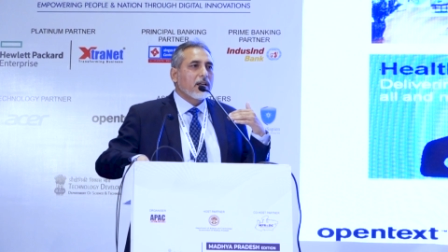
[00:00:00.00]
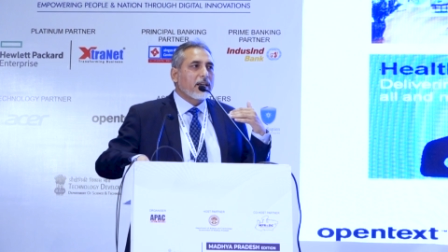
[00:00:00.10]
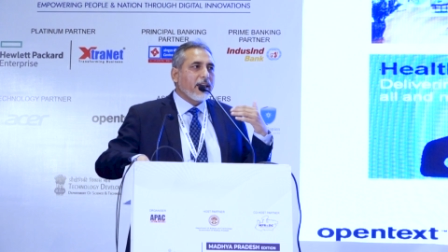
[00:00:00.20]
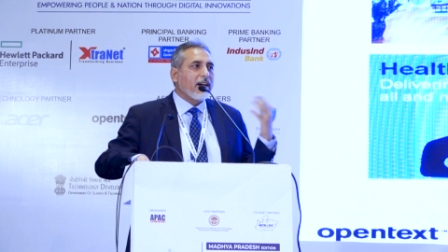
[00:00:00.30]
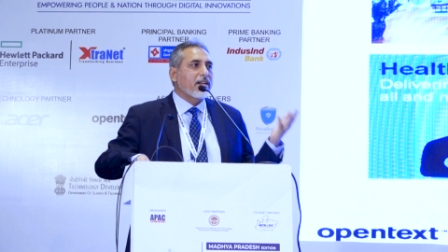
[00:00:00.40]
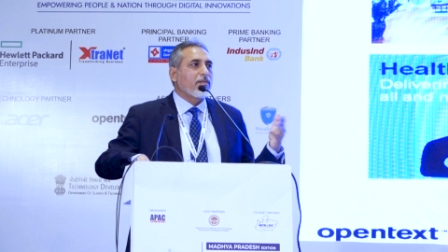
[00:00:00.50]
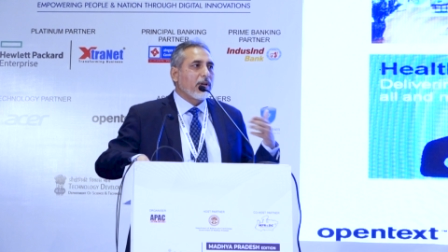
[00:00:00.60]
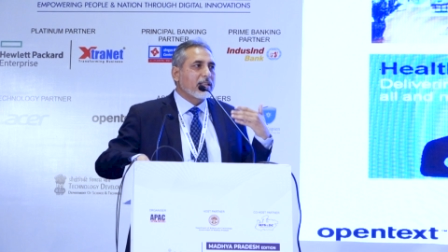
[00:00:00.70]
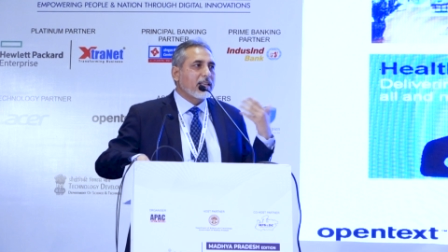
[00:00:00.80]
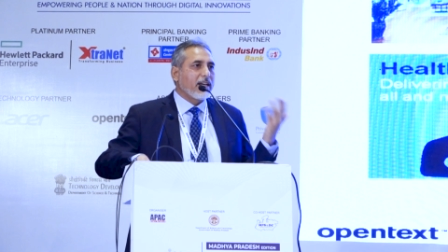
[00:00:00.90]
care,
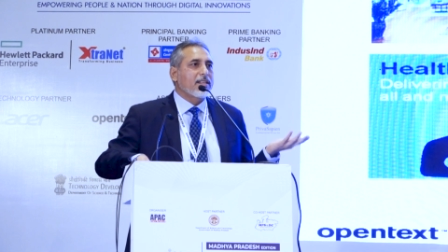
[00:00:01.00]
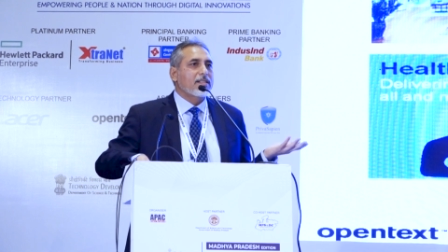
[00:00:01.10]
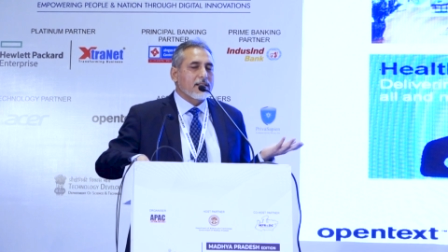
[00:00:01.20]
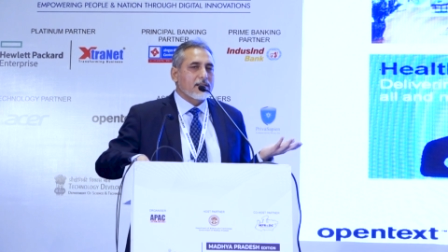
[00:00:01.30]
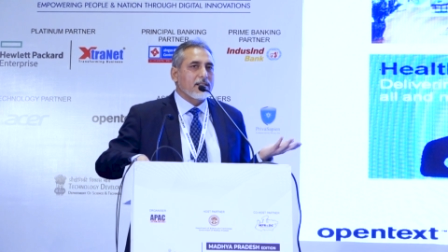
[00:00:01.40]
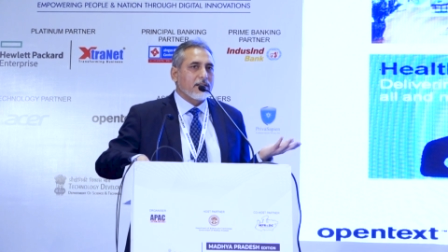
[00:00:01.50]
healthcare is concerned,